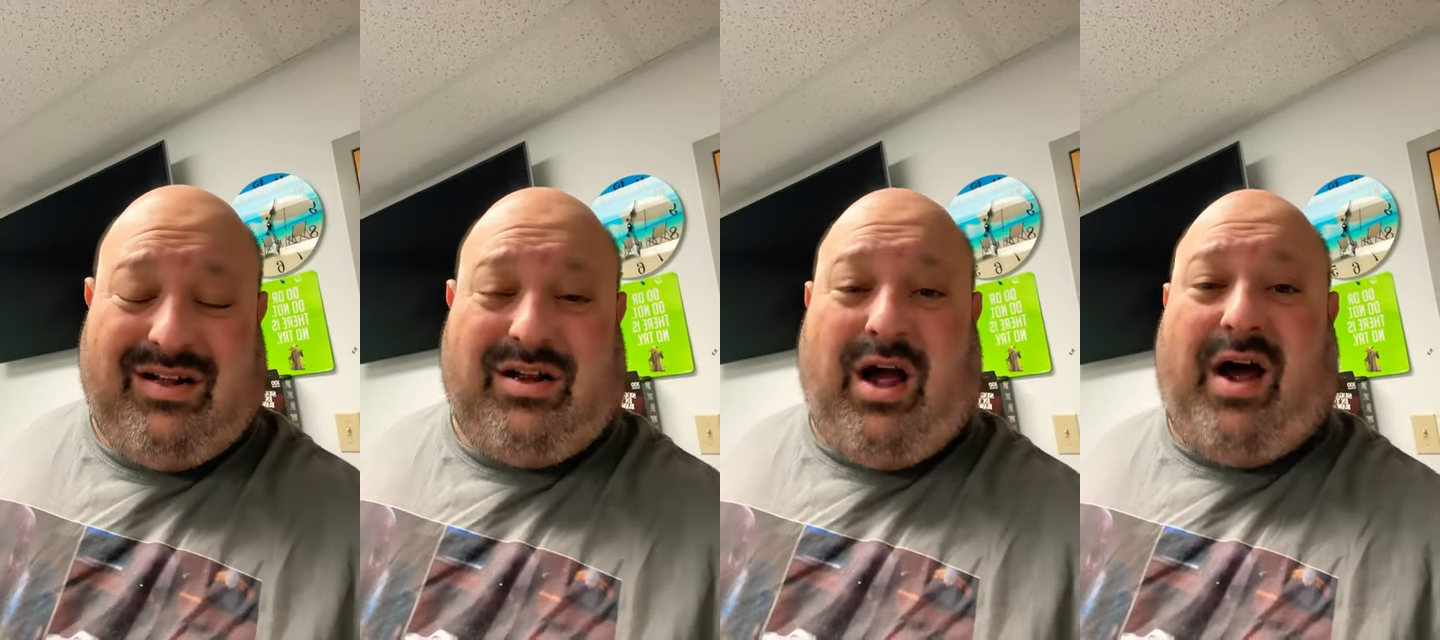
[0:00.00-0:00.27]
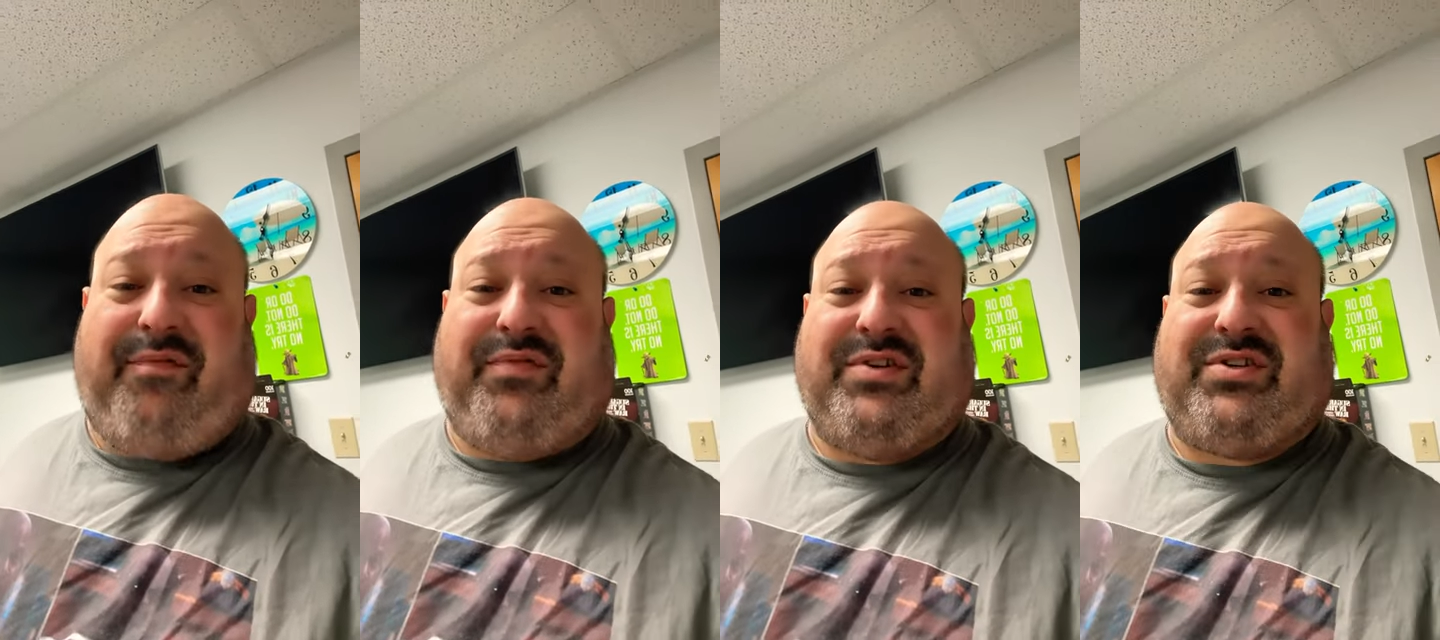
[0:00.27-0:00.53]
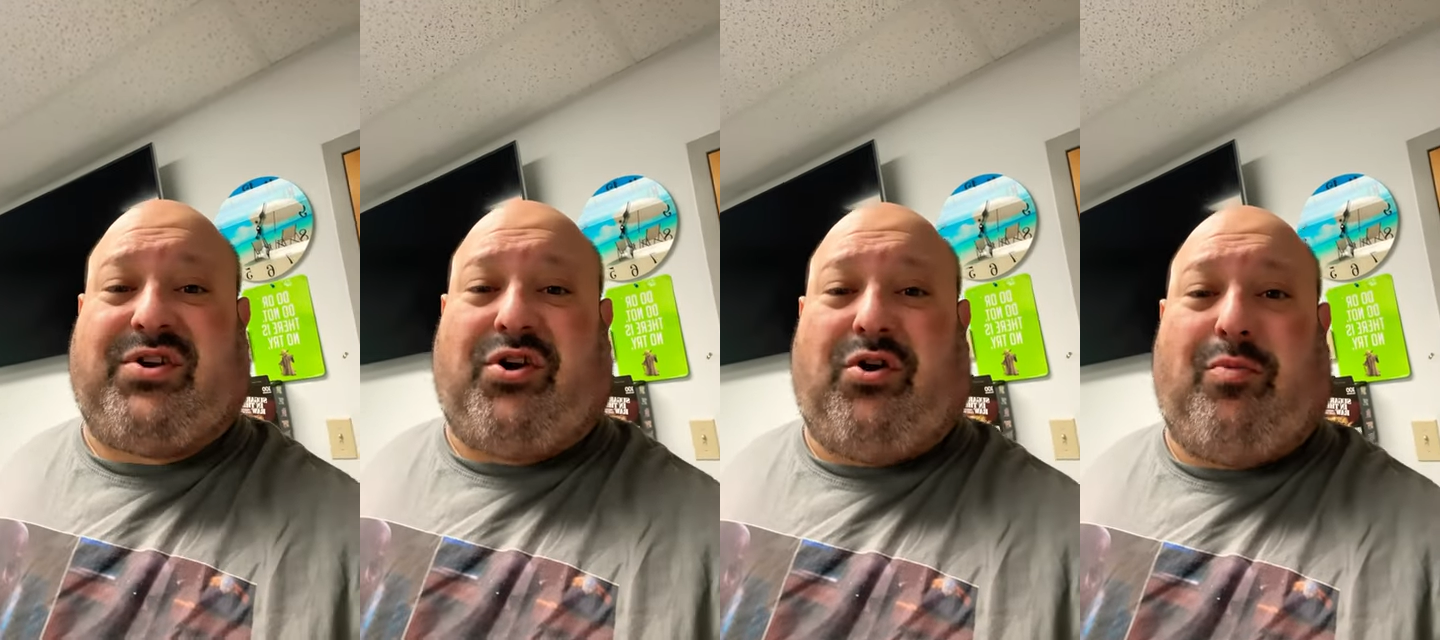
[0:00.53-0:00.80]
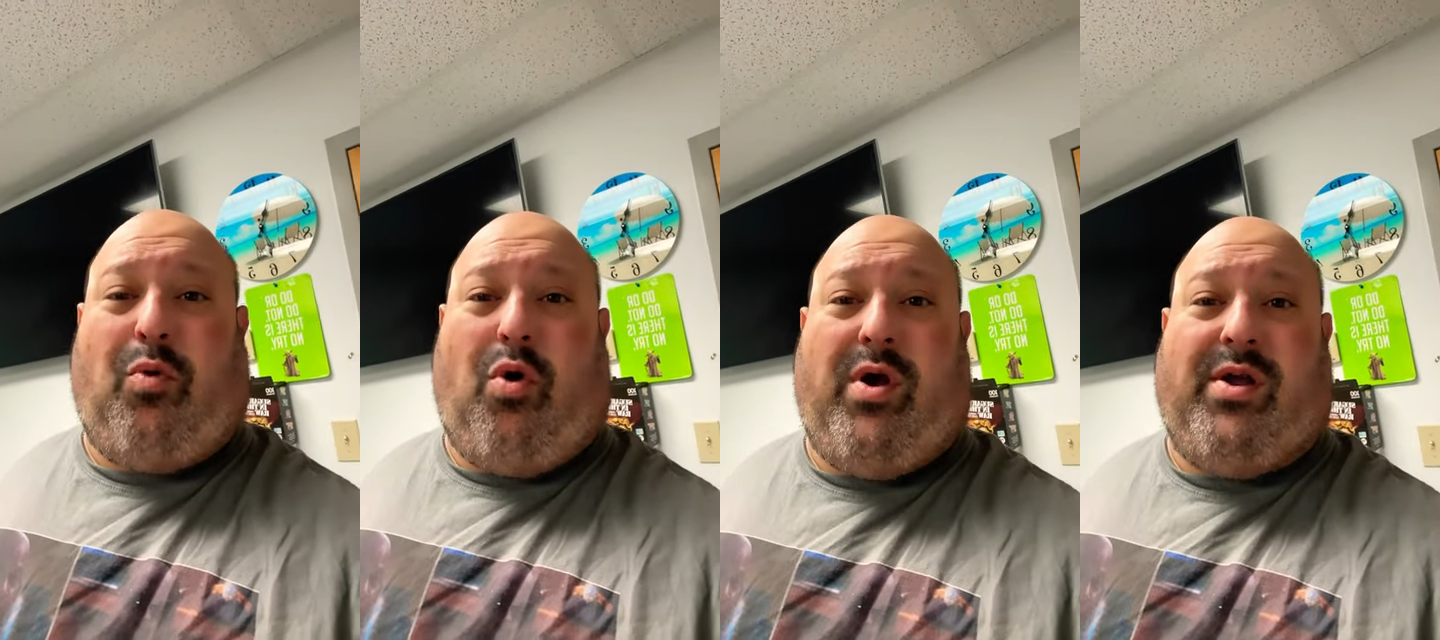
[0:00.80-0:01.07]
conference
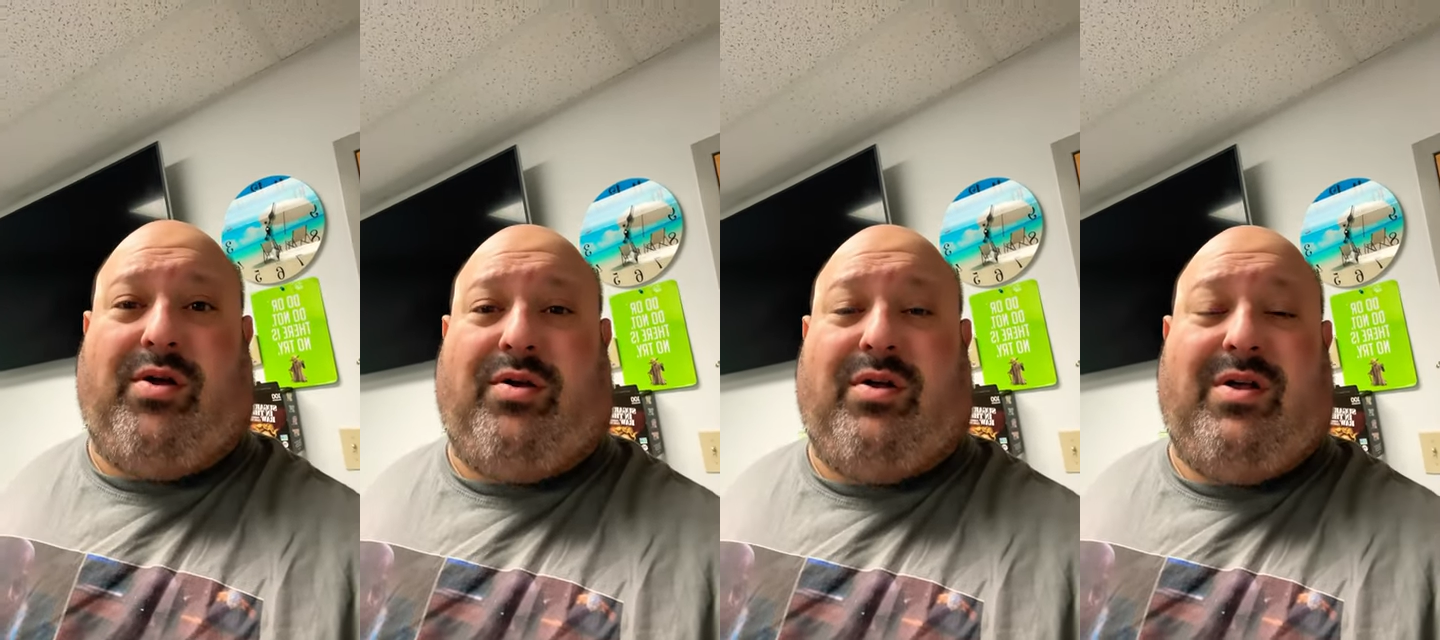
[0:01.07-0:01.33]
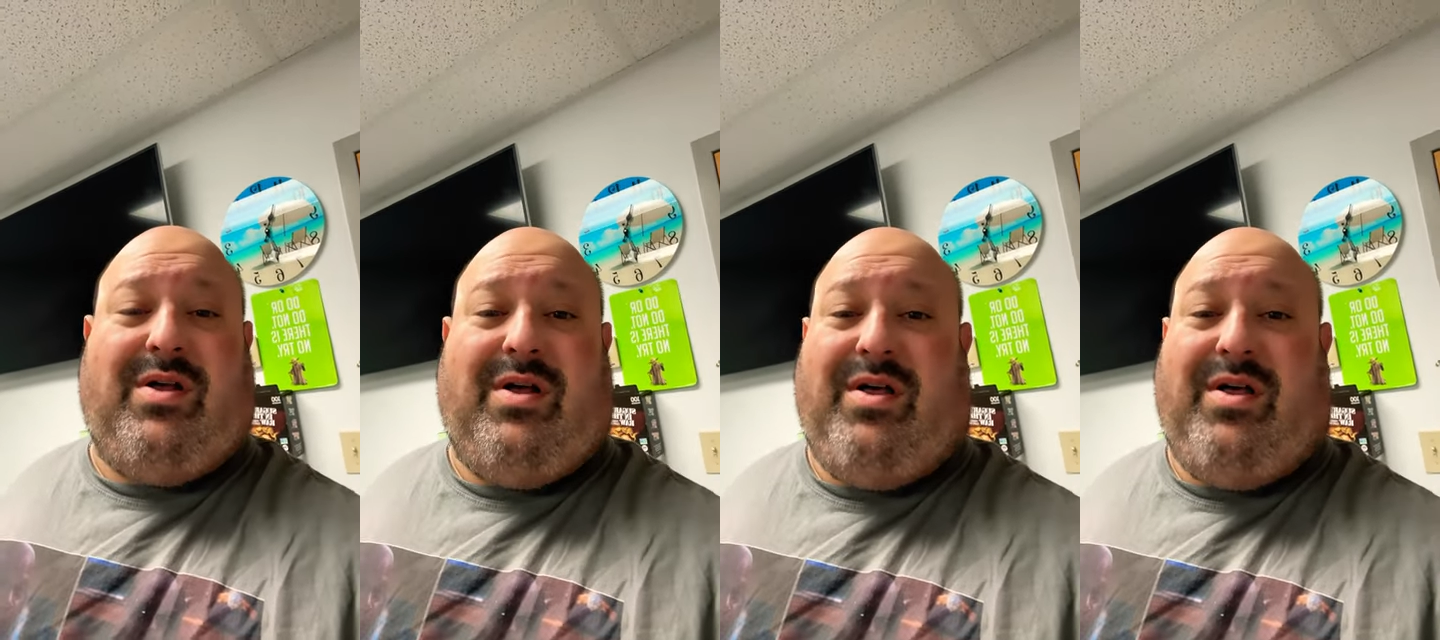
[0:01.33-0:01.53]
turmoil.